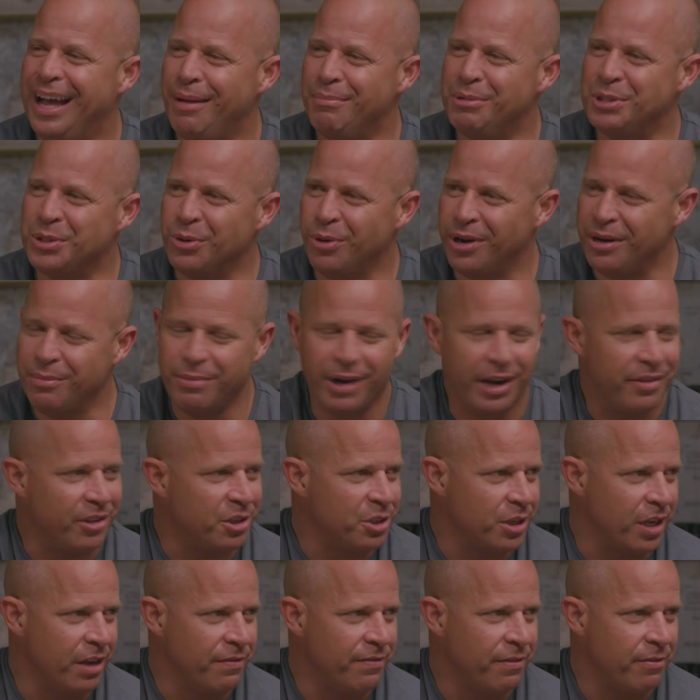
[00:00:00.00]
I'm joined by the
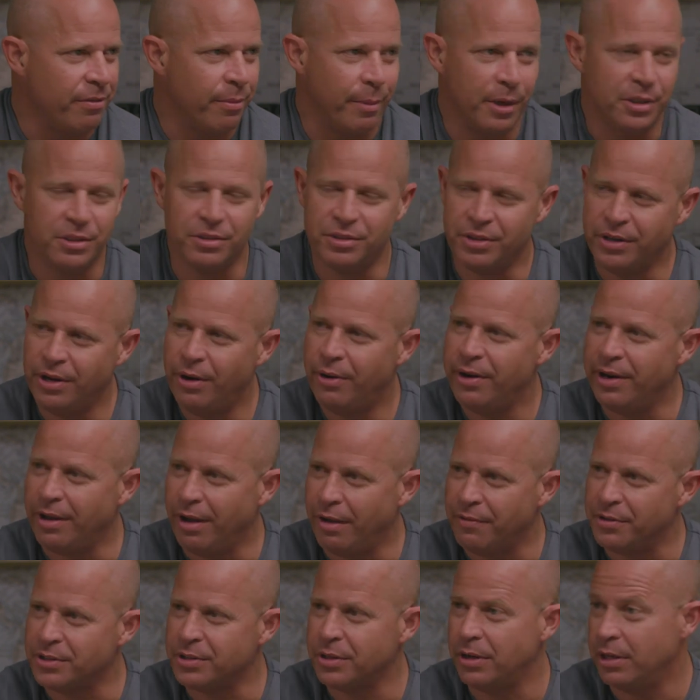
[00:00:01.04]
Chief Information Security
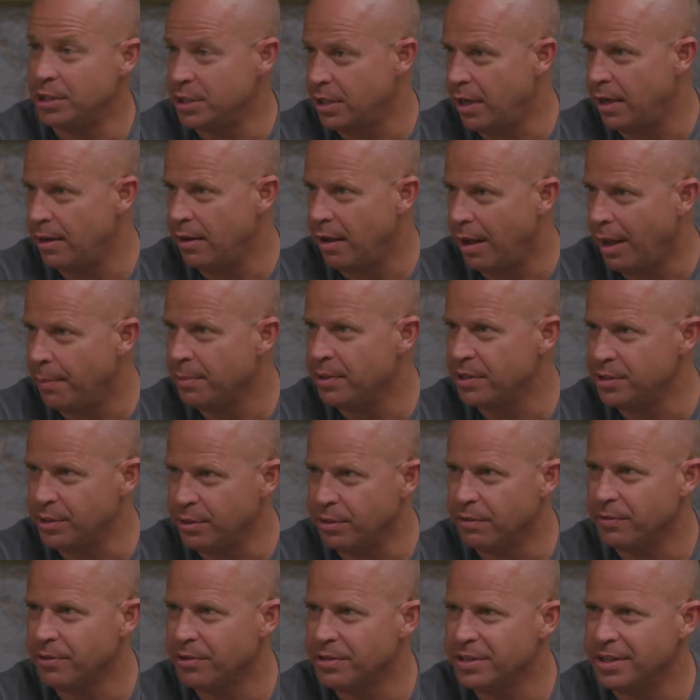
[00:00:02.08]
Officer at John Hopkins
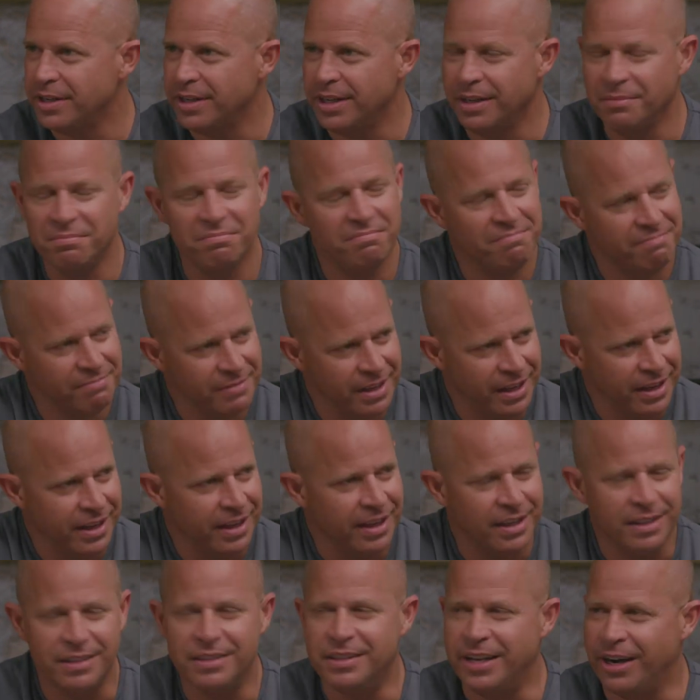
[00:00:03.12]
University,
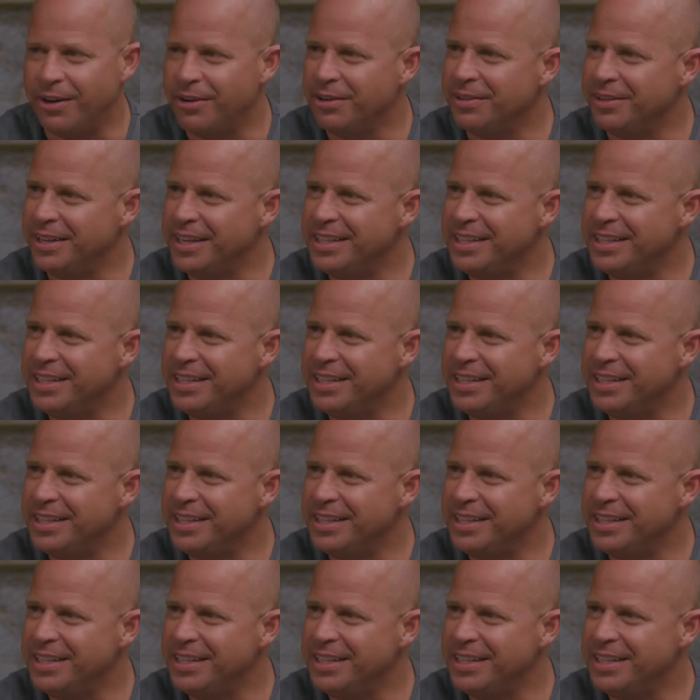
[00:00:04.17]
Darren